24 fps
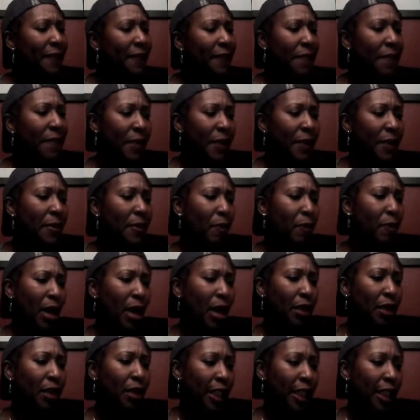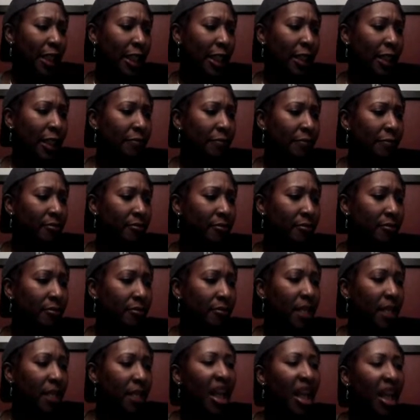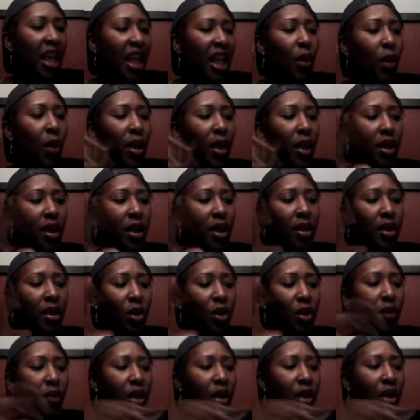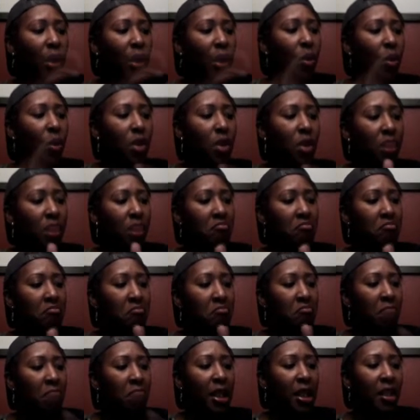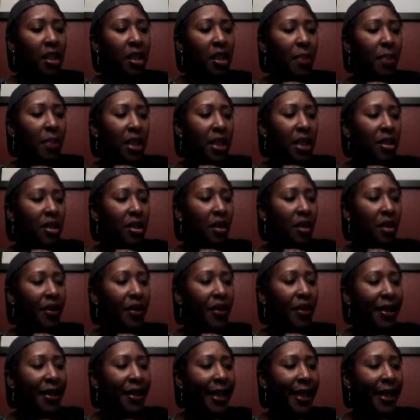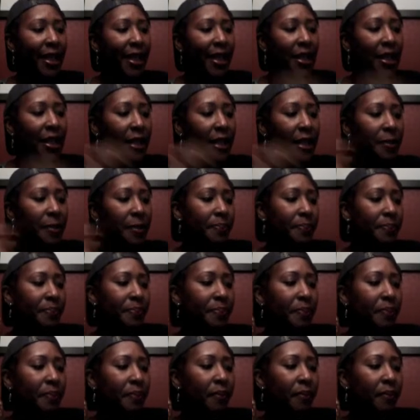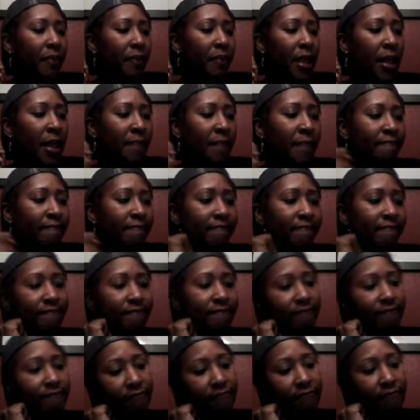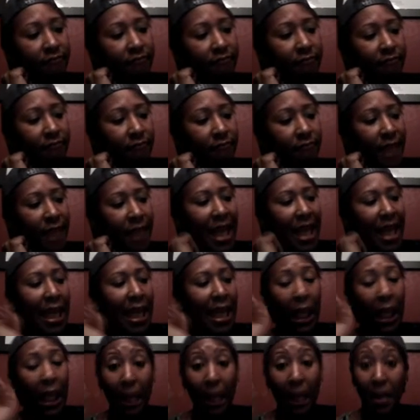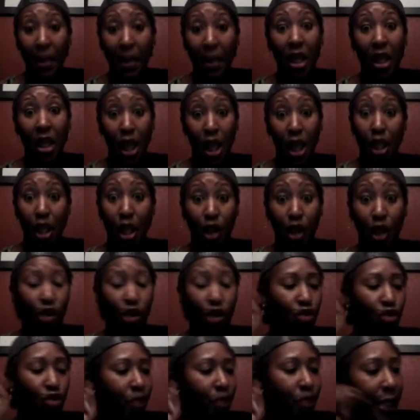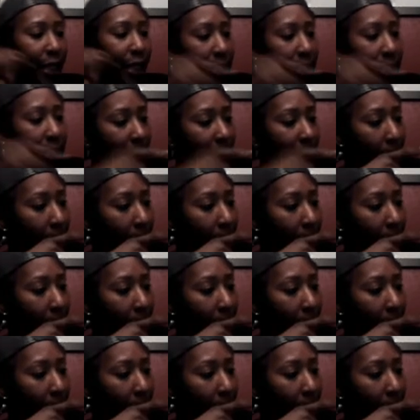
Barry Brownlee." He quickly looked over the notes that the police officer had handed him. Now let me get this straight.